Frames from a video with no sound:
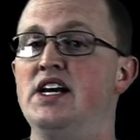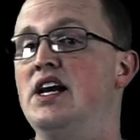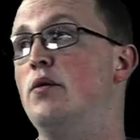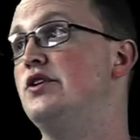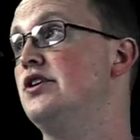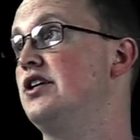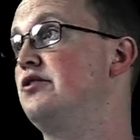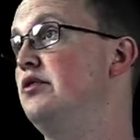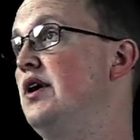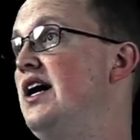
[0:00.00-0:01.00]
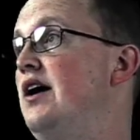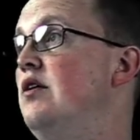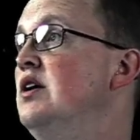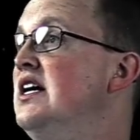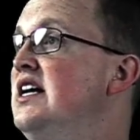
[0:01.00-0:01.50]
And we talked through
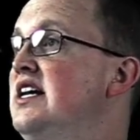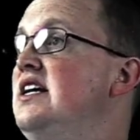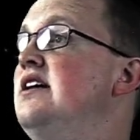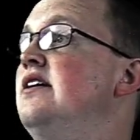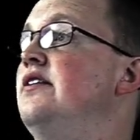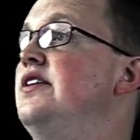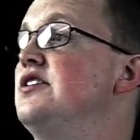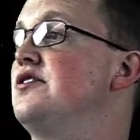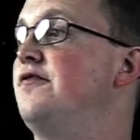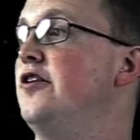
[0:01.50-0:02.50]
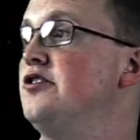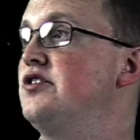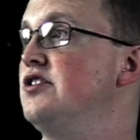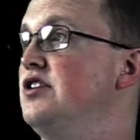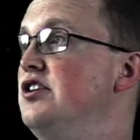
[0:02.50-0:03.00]
how this first
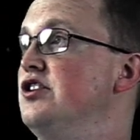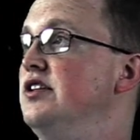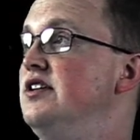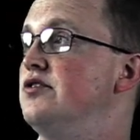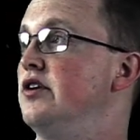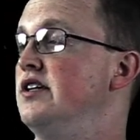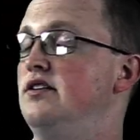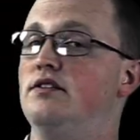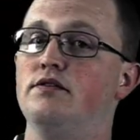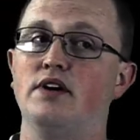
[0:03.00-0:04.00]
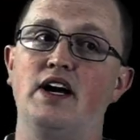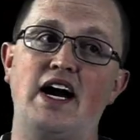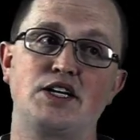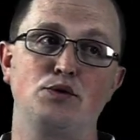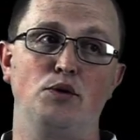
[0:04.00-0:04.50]
decision, these are
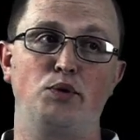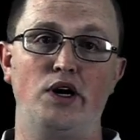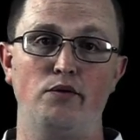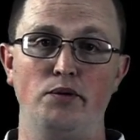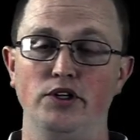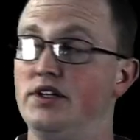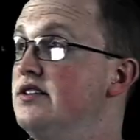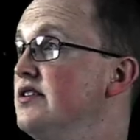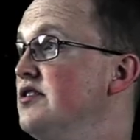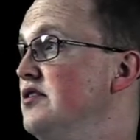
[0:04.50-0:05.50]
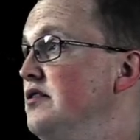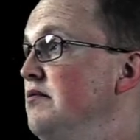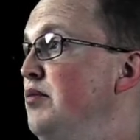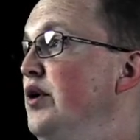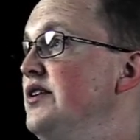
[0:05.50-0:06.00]
actual probabilities. This is
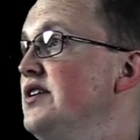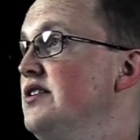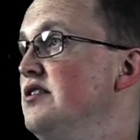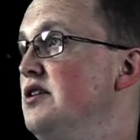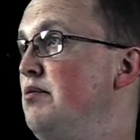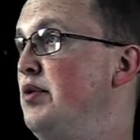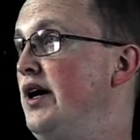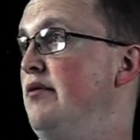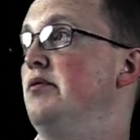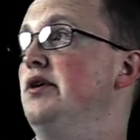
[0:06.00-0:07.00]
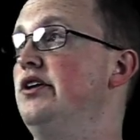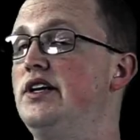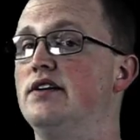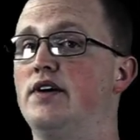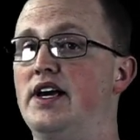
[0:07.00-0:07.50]
0.6 is the probability
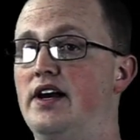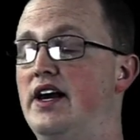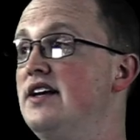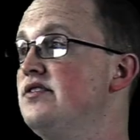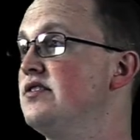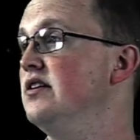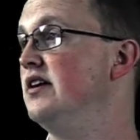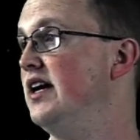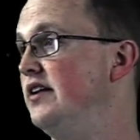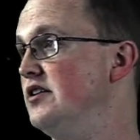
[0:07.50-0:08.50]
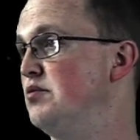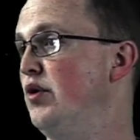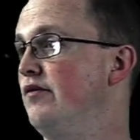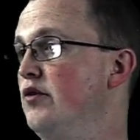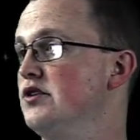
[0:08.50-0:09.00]
of S, and this
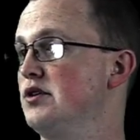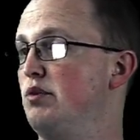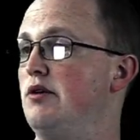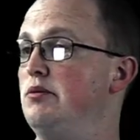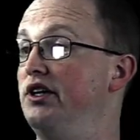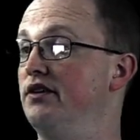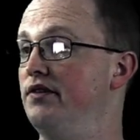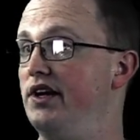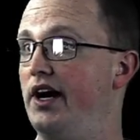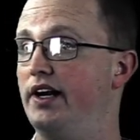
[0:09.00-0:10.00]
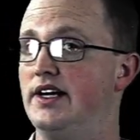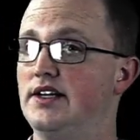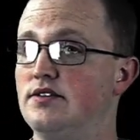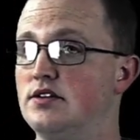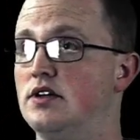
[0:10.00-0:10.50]
0.4 is the probability of not S.